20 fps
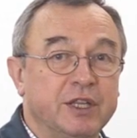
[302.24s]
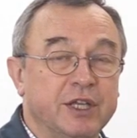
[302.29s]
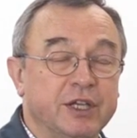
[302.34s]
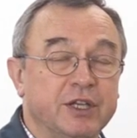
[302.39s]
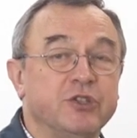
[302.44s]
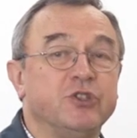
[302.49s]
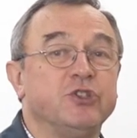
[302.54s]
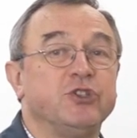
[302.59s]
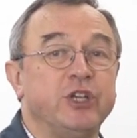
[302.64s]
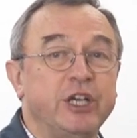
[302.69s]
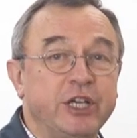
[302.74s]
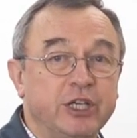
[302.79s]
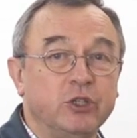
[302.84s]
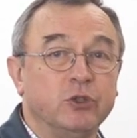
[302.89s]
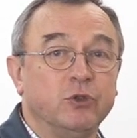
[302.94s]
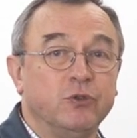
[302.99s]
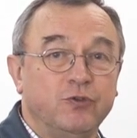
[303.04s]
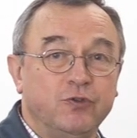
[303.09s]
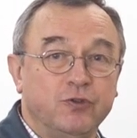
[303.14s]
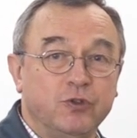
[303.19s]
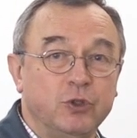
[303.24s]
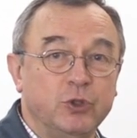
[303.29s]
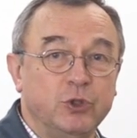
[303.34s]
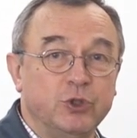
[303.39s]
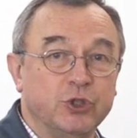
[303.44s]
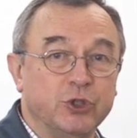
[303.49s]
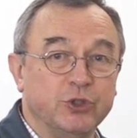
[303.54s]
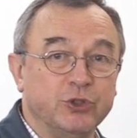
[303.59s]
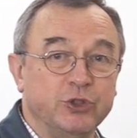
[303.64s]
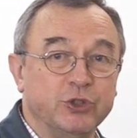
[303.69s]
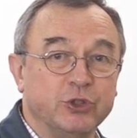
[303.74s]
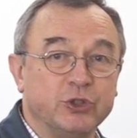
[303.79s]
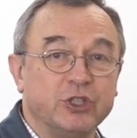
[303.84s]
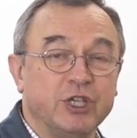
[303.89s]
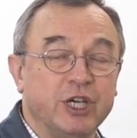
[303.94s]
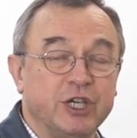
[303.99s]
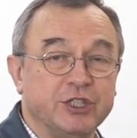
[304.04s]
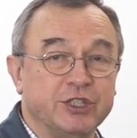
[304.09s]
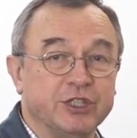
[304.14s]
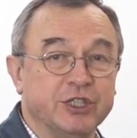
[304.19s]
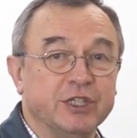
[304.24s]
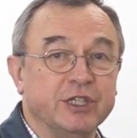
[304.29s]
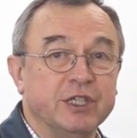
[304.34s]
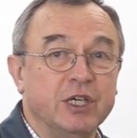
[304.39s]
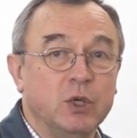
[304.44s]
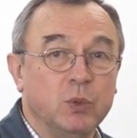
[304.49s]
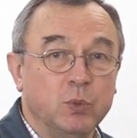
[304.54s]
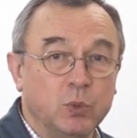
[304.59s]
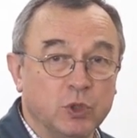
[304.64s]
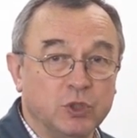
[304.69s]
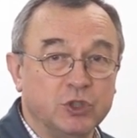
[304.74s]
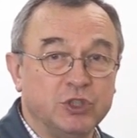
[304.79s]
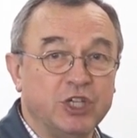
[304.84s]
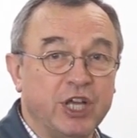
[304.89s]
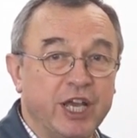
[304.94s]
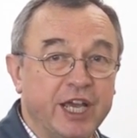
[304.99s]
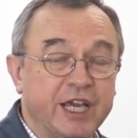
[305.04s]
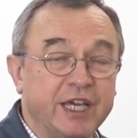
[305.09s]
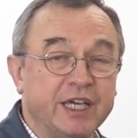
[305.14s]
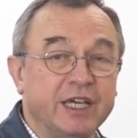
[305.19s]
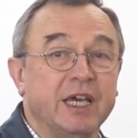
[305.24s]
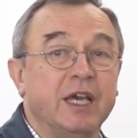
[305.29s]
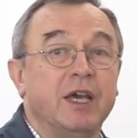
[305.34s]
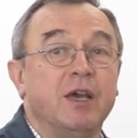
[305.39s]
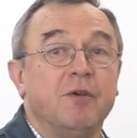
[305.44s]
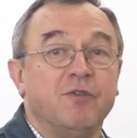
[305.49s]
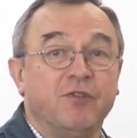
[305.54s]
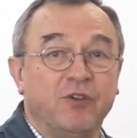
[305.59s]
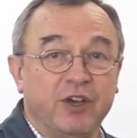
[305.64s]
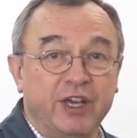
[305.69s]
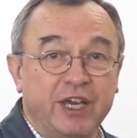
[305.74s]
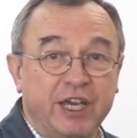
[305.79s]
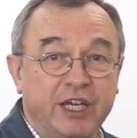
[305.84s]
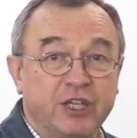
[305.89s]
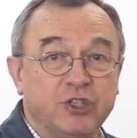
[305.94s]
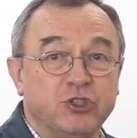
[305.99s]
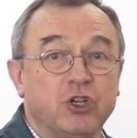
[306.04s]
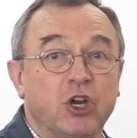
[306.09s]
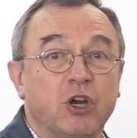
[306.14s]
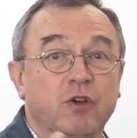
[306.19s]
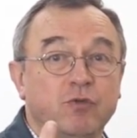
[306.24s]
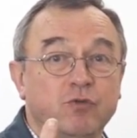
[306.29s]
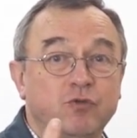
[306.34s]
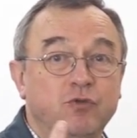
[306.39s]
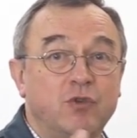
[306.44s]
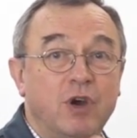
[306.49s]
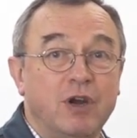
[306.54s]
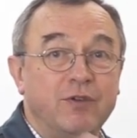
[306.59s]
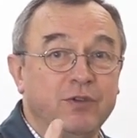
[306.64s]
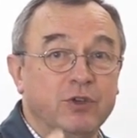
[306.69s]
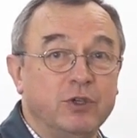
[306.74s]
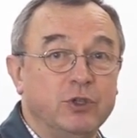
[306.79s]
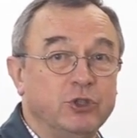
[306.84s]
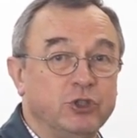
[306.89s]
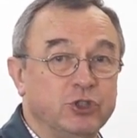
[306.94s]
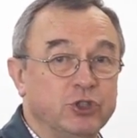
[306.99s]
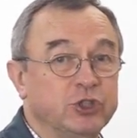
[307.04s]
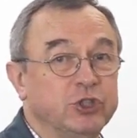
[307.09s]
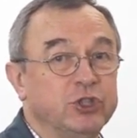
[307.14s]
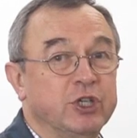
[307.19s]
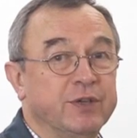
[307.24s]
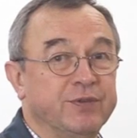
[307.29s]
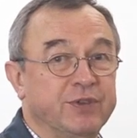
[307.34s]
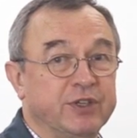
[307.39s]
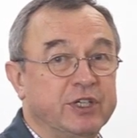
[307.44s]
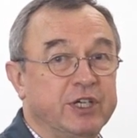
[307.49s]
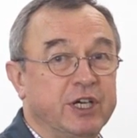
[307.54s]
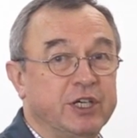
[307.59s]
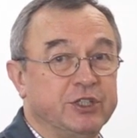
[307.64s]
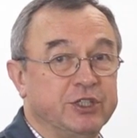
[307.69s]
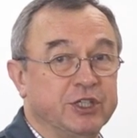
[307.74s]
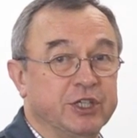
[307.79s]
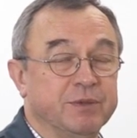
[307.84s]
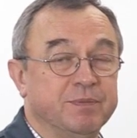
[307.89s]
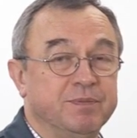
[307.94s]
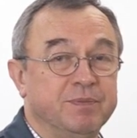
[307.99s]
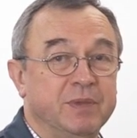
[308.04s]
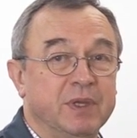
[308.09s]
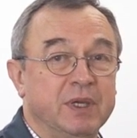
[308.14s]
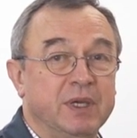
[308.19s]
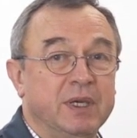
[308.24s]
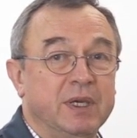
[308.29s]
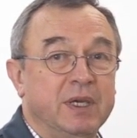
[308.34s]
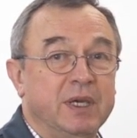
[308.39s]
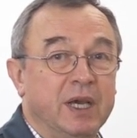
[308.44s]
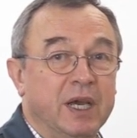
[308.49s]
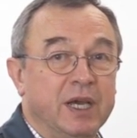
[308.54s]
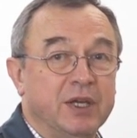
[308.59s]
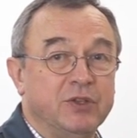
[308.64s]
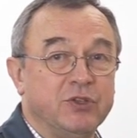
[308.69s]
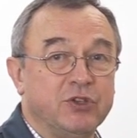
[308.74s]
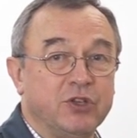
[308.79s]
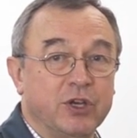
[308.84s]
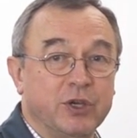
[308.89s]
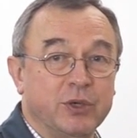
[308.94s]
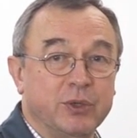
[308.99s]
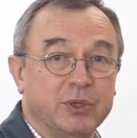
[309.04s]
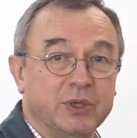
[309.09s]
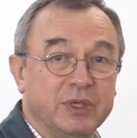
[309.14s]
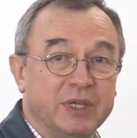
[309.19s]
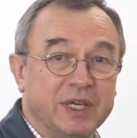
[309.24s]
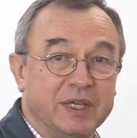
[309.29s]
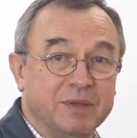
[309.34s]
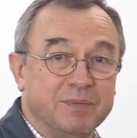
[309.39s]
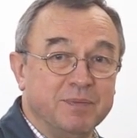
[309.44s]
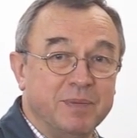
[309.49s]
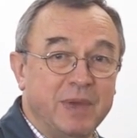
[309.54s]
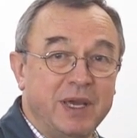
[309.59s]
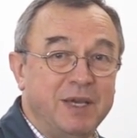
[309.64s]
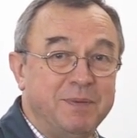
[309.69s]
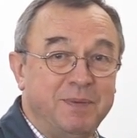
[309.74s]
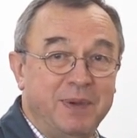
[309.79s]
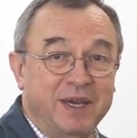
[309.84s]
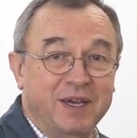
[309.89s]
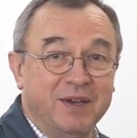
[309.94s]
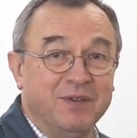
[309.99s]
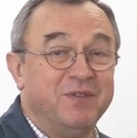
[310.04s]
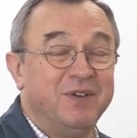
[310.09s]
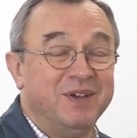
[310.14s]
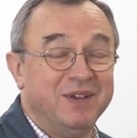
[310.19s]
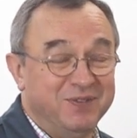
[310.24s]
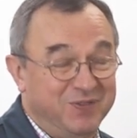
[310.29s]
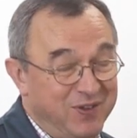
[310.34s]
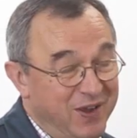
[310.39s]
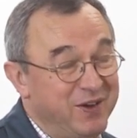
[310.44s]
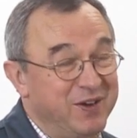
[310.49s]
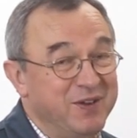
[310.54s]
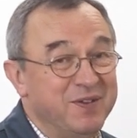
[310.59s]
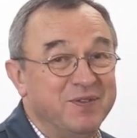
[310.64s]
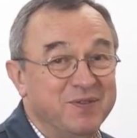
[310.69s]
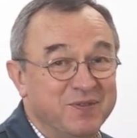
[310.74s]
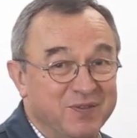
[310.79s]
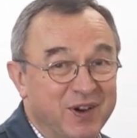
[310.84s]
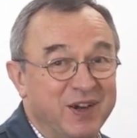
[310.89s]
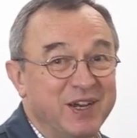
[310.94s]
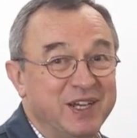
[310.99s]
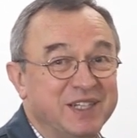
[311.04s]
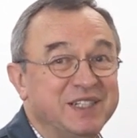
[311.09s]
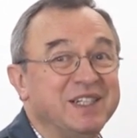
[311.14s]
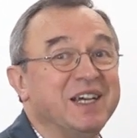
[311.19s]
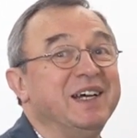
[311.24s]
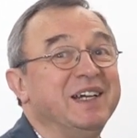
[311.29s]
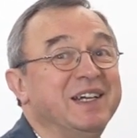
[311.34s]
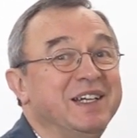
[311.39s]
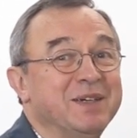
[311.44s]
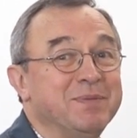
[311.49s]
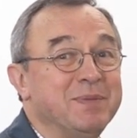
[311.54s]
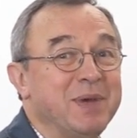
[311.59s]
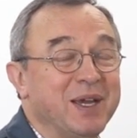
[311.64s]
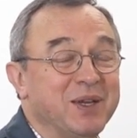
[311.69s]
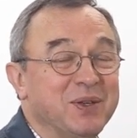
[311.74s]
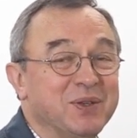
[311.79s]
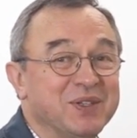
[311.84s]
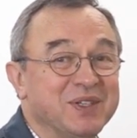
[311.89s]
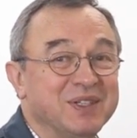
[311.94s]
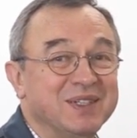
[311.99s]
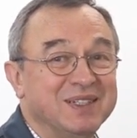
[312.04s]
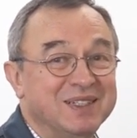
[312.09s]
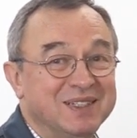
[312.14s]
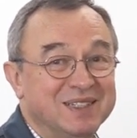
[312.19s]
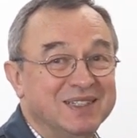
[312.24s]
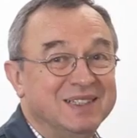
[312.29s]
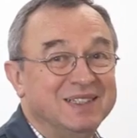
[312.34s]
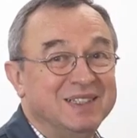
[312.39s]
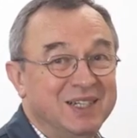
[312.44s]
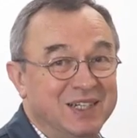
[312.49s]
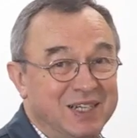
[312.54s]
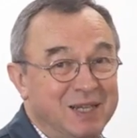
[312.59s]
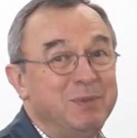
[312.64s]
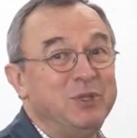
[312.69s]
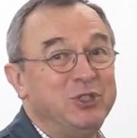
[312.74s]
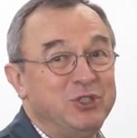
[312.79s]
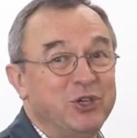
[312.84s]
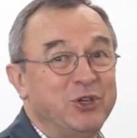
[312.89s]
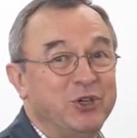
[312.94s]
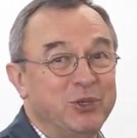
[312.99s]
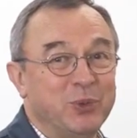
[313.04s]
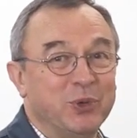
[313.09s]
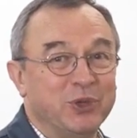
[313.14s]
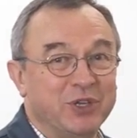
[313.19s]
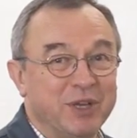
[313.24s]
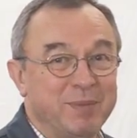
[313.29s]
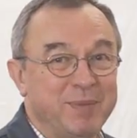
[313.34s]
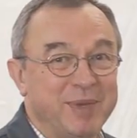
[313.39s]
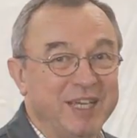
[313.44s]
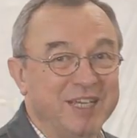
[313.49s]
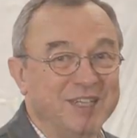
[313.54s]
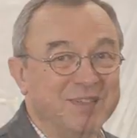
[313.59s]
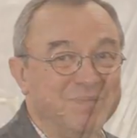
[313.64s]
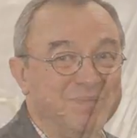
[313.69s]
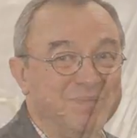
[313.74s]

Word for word: that a single flute on your cutter will take for each revolution of the cutter. And so it may be a very, very tiny amount. Let me show you what I mean.